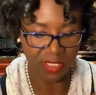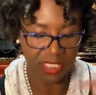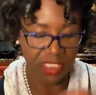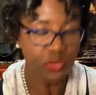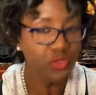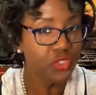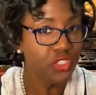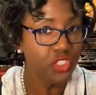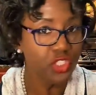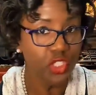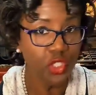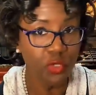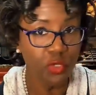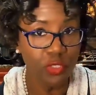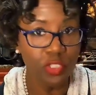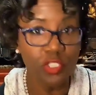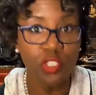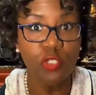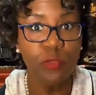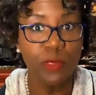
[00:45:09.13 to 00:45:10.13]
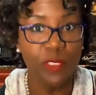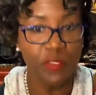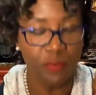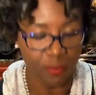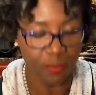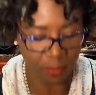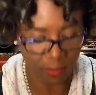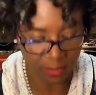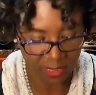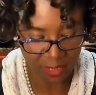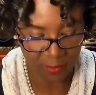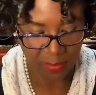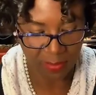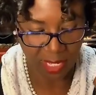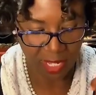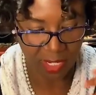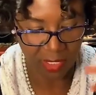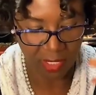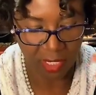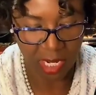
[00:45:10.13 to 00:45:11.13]
So this was 2 scoops of protein
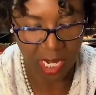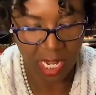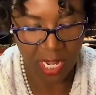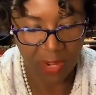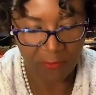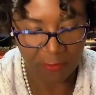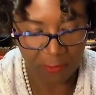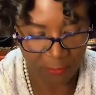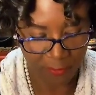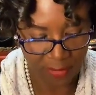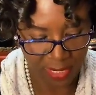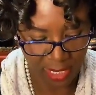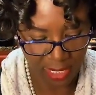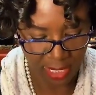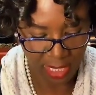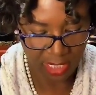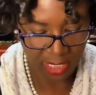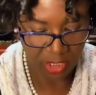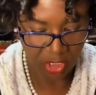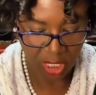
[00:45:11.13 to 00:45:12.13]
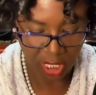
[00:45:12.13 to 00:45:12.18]
powder for me,